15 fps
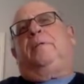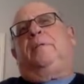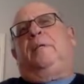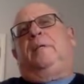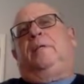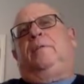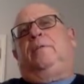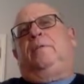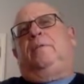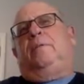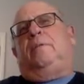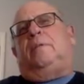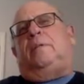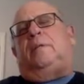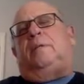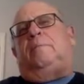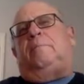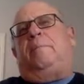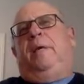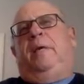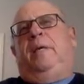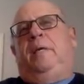said, the
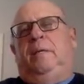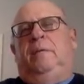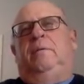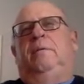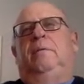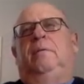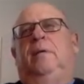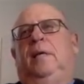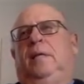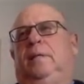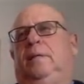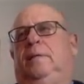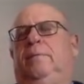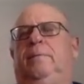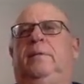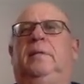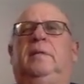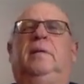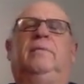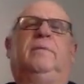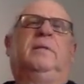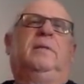main activity
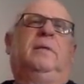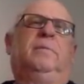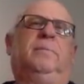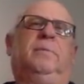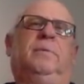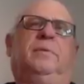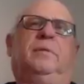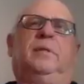of the temples